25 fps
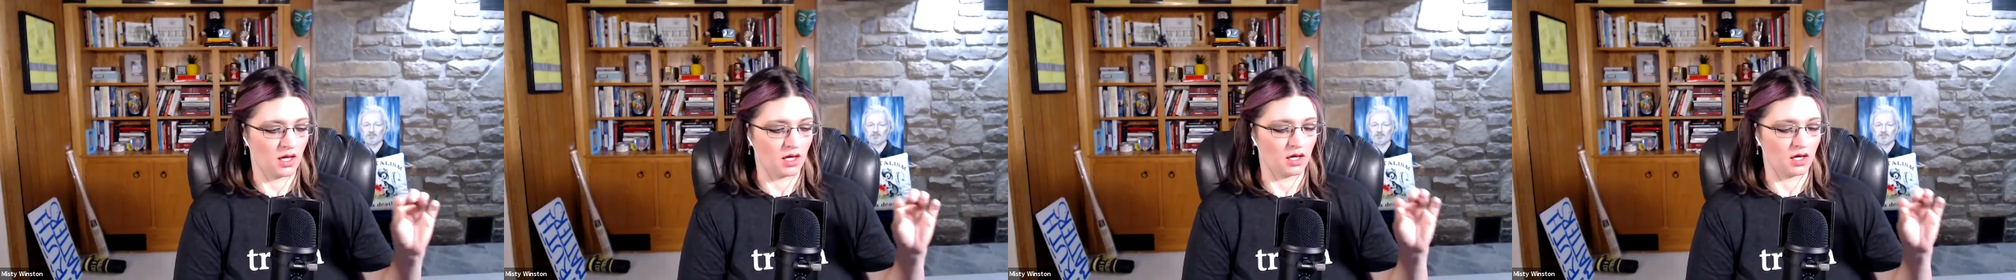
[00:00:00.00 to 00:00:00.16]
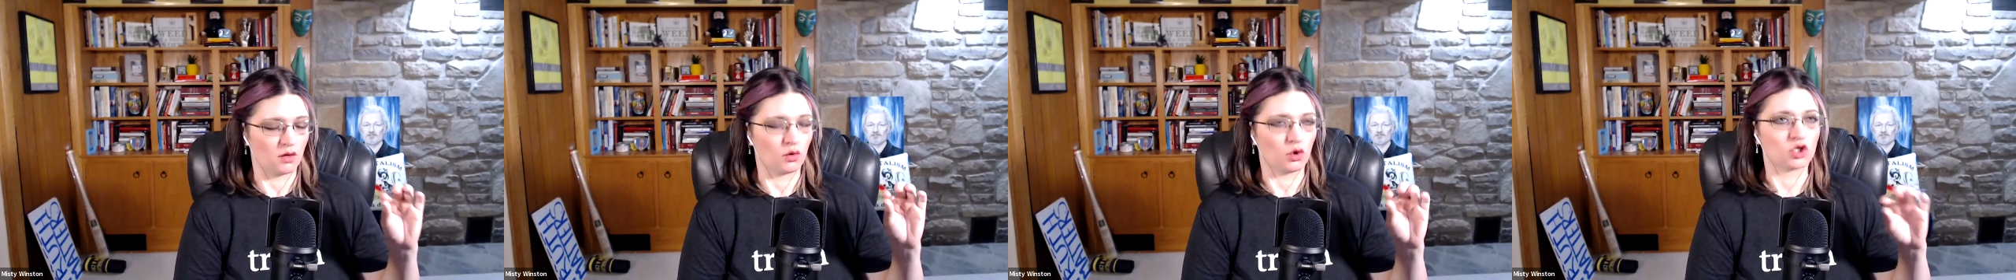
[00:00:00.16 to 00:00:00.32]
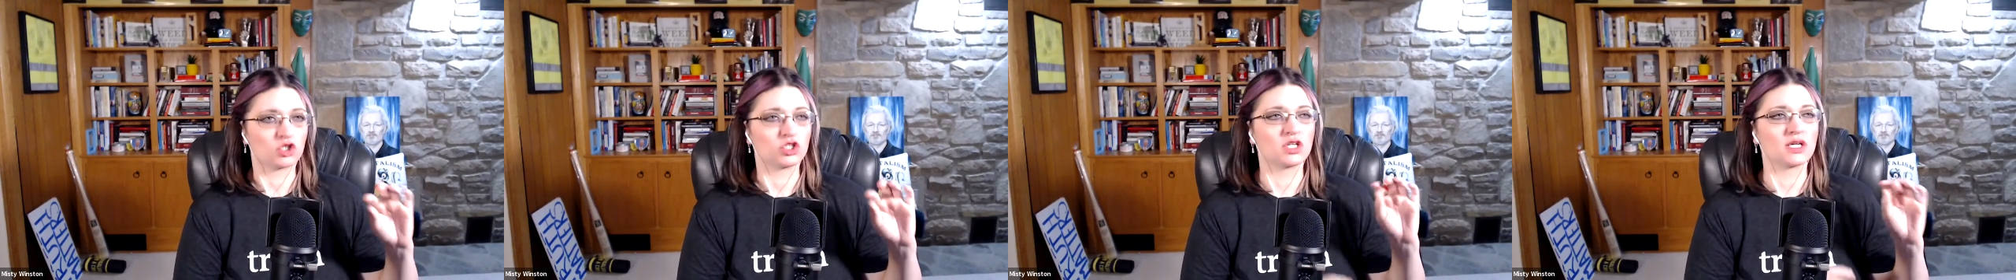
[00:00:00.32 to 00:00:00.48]

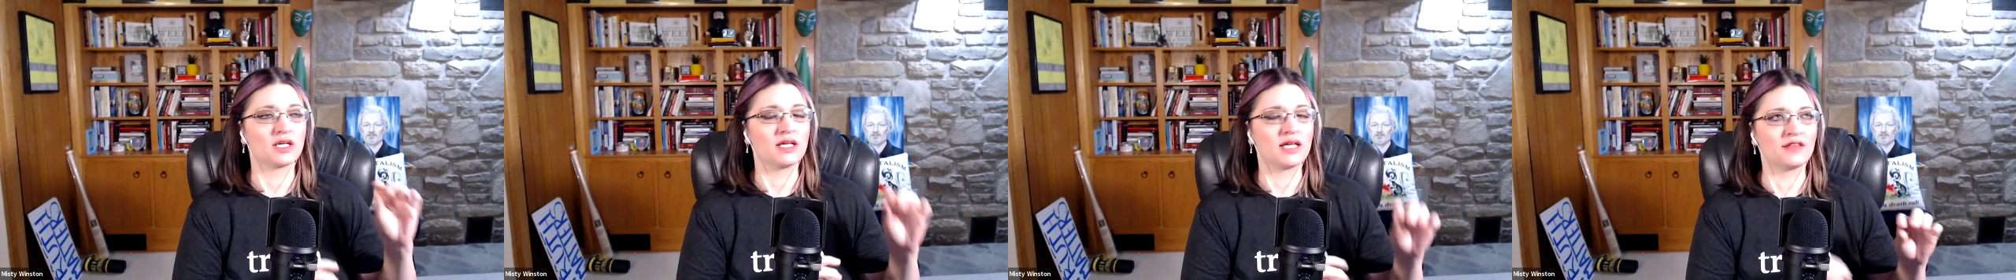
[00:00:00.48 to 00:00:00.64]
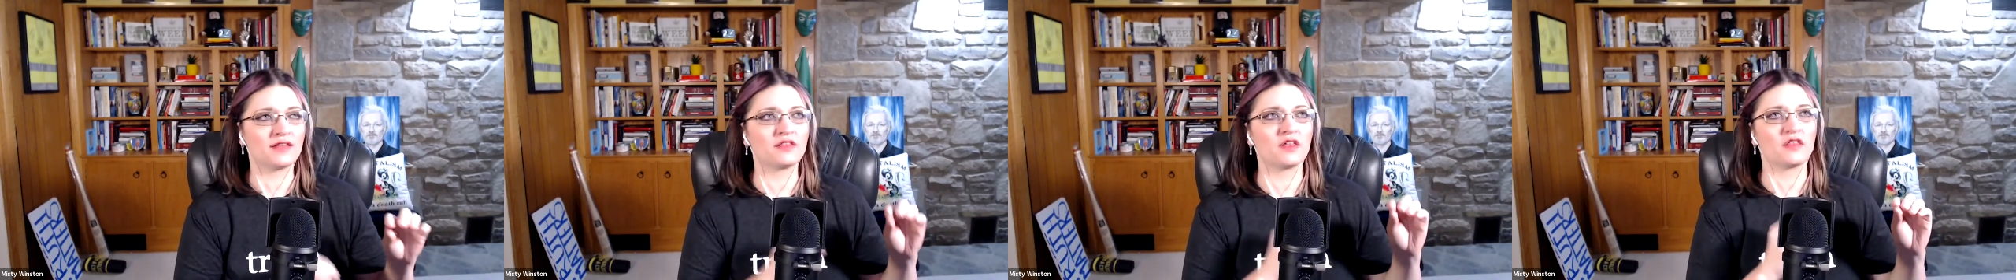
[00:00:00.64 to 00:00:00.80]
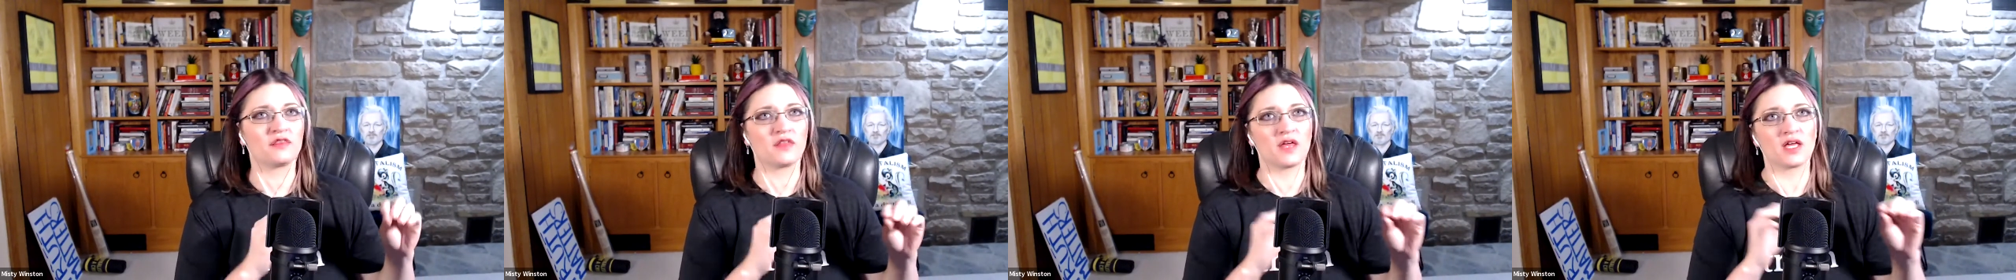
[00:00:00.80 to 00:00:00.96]
or to
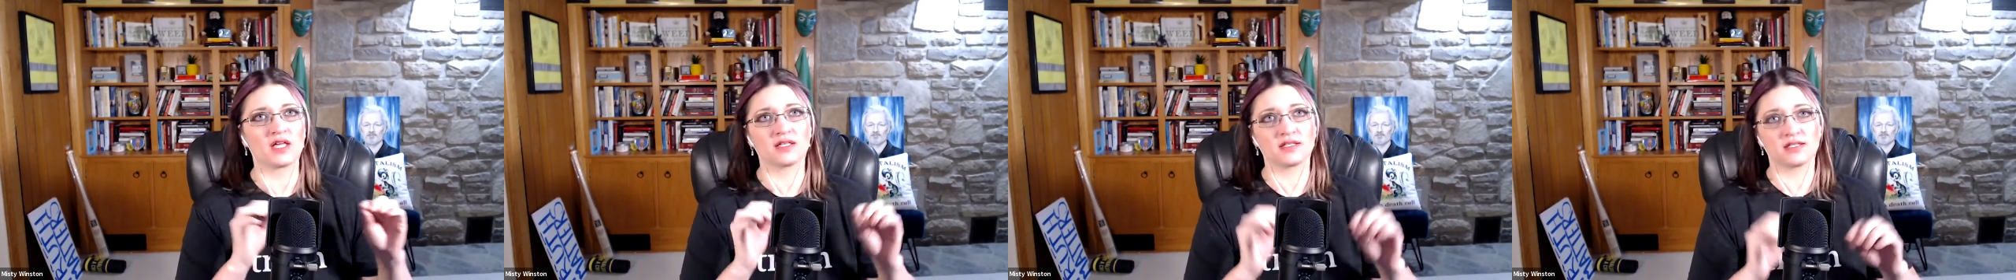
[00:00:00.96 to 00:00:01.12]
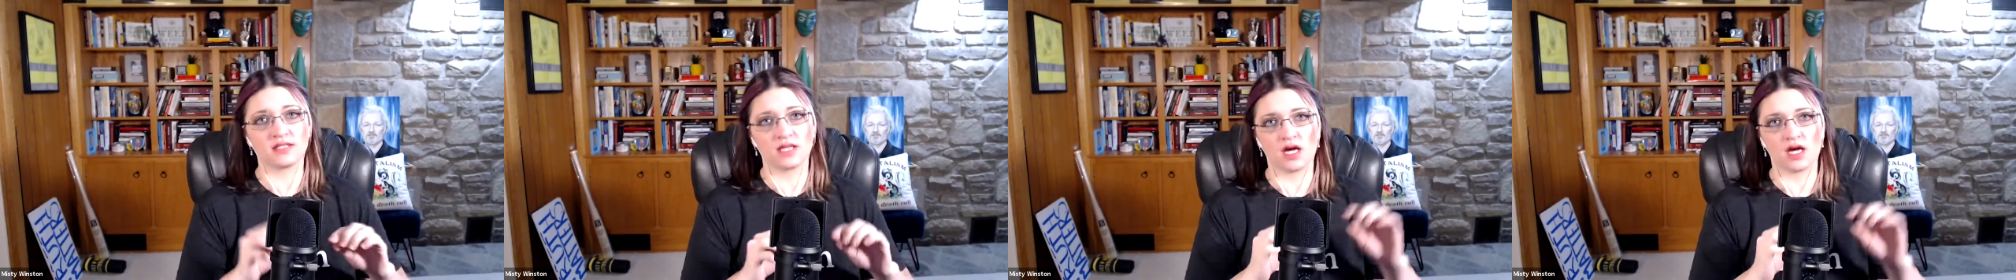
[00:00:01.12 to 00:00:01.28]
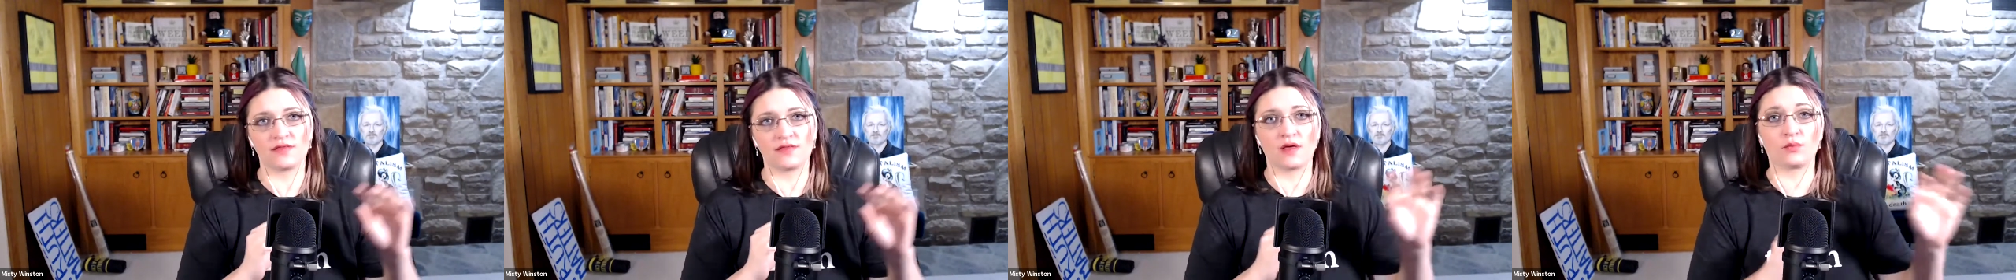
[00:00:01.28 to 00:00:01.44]
get the things
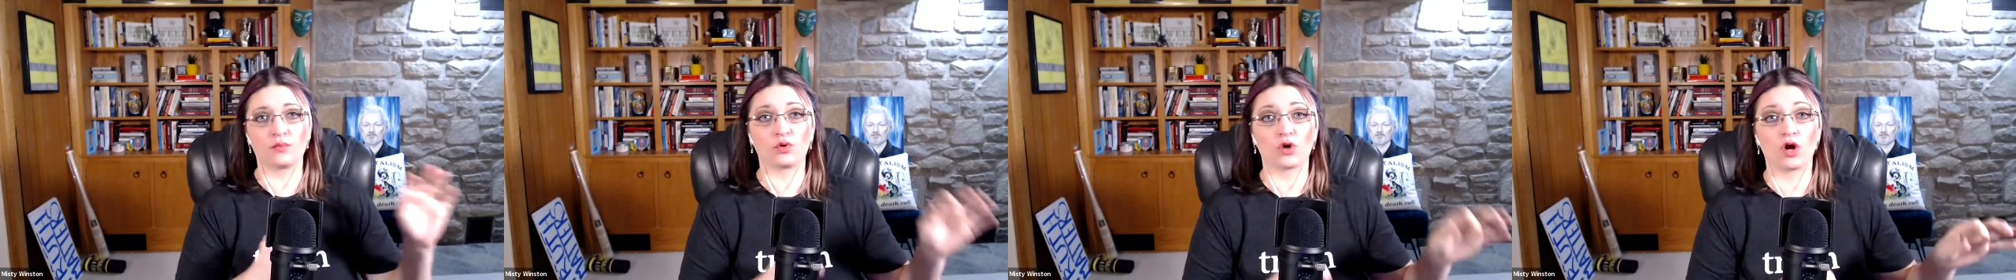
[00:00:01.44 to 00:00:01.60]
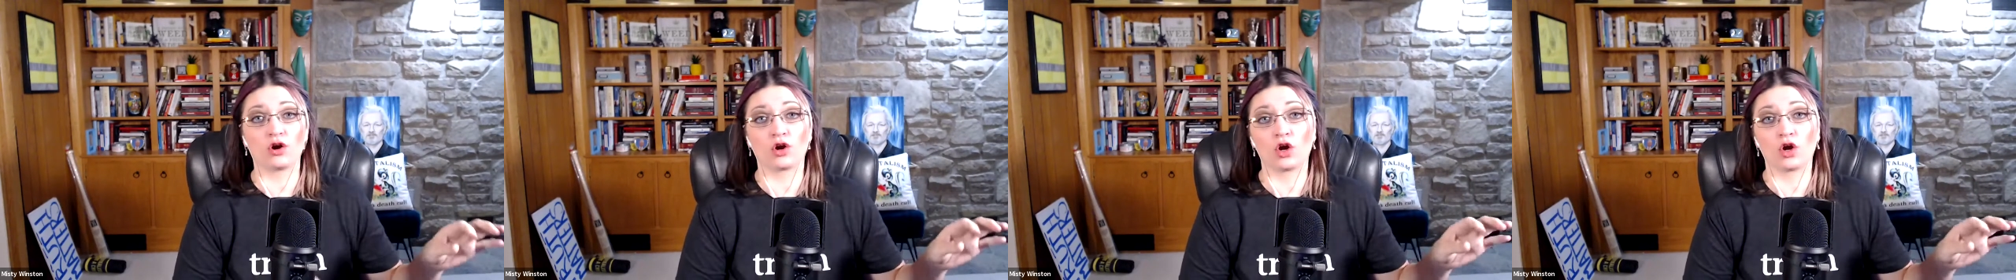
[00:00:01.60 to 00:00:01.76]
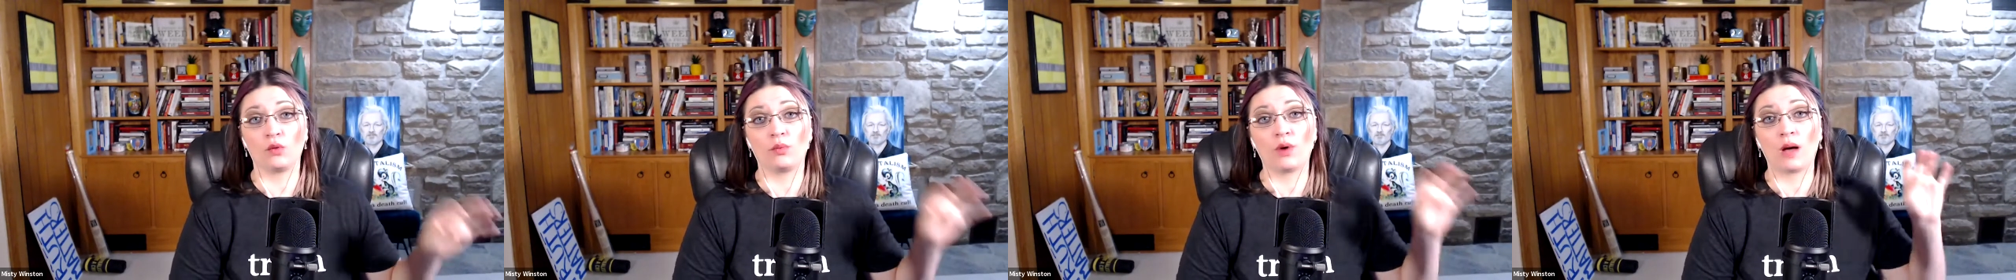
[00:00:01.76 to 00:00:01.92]
done that
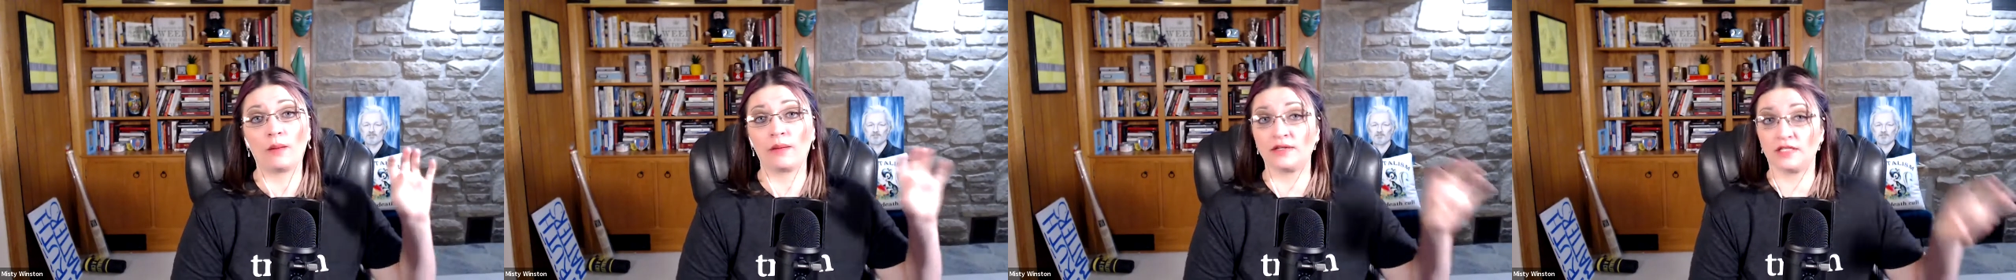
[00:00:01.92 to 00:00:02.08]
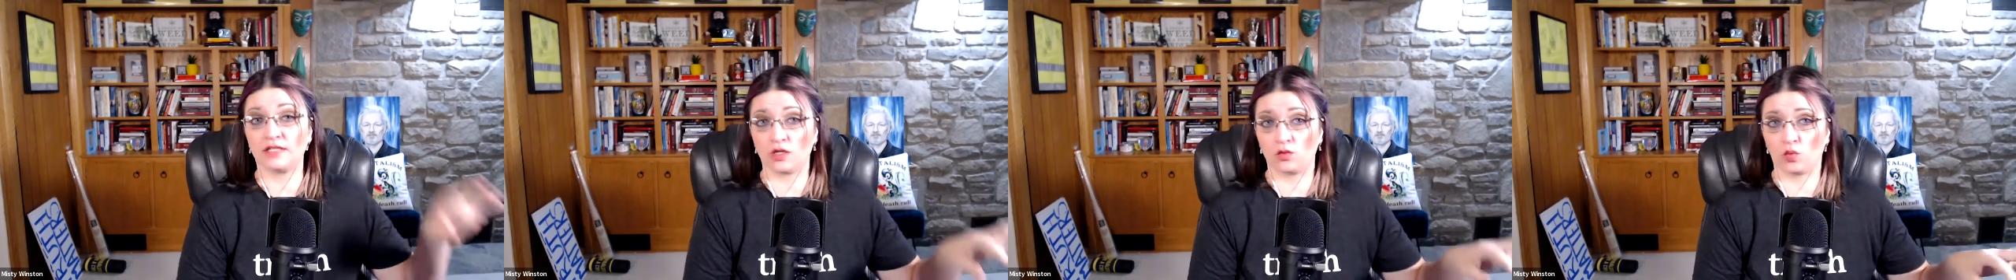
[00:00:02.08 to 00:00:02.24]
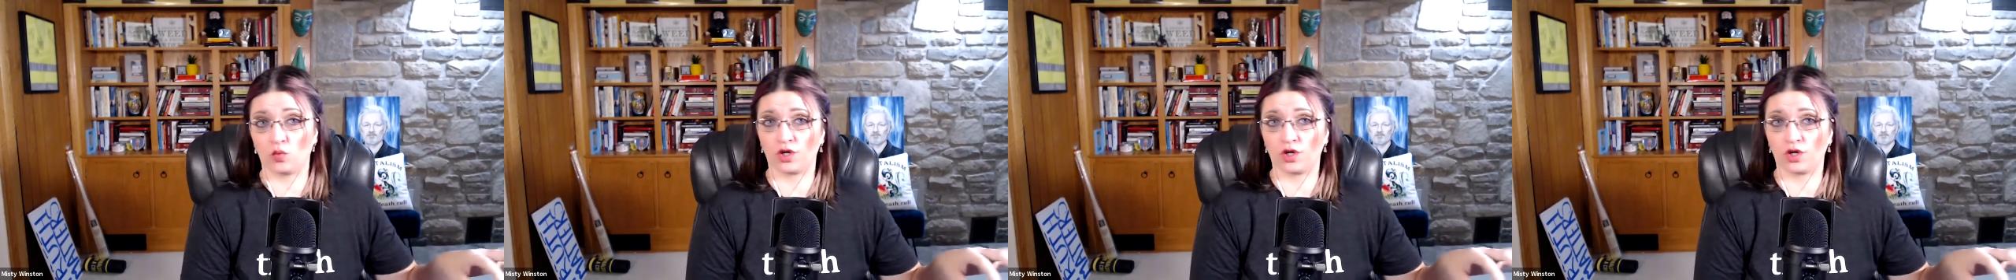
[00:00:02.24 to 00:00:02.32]
Barack Obama didn't